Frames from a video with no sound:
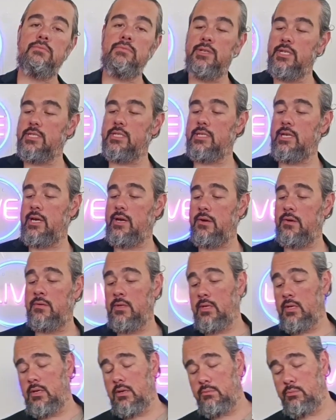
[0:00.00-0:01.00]
minutes now,
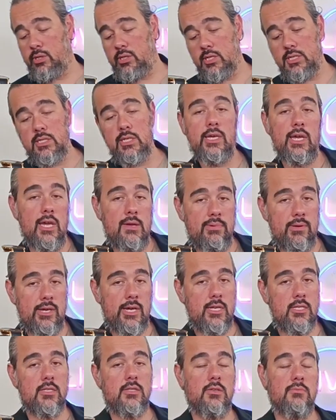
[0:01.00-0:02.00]
because the
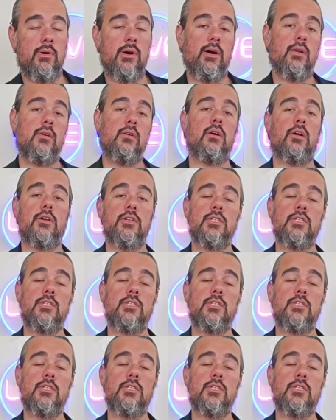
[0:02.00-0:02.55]
kPAs in the bottle are